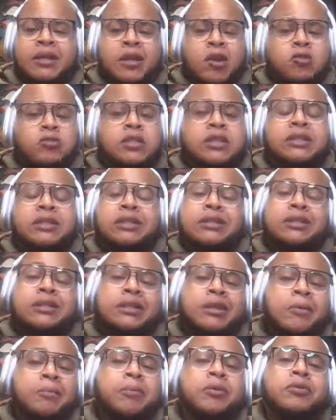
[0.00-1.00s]
No, just a
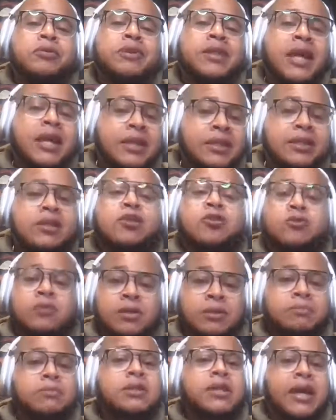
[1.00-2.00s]
simple thank you
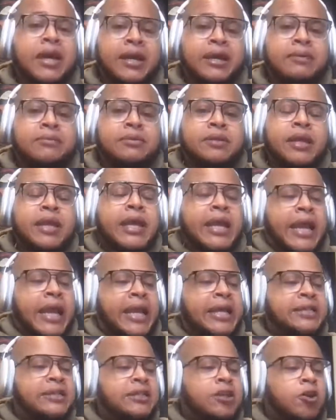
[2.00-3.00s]
sometimes.
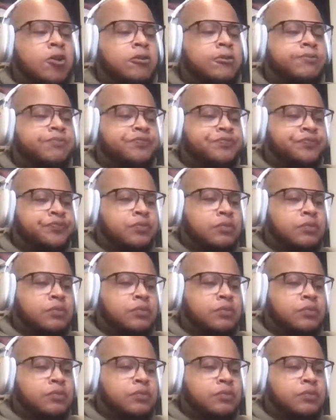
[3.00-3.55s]
And so,